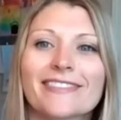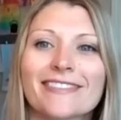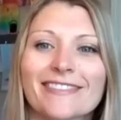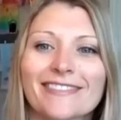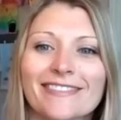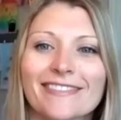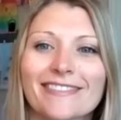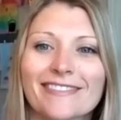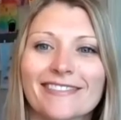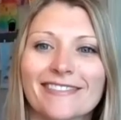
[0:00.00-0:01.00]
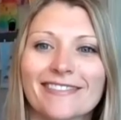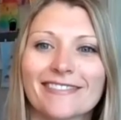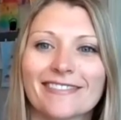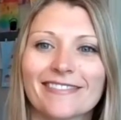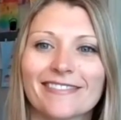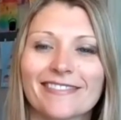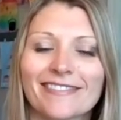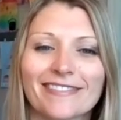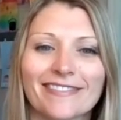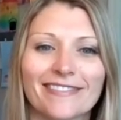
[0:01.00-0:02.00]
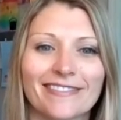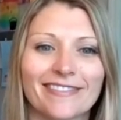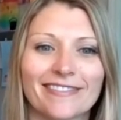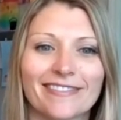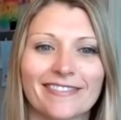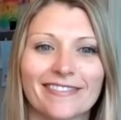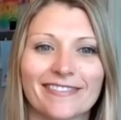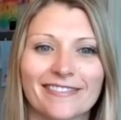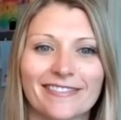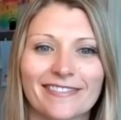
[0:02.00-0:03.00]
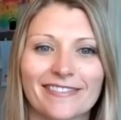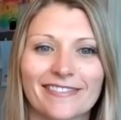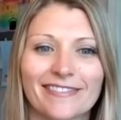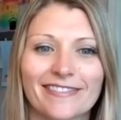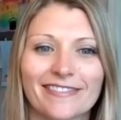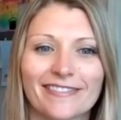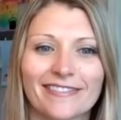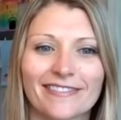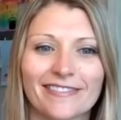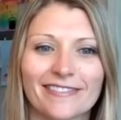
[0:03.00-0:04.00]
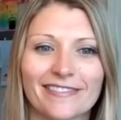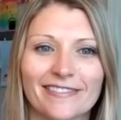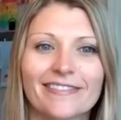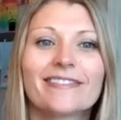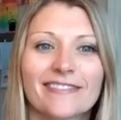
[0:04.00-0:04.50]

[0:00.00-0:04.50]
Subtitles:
(silent)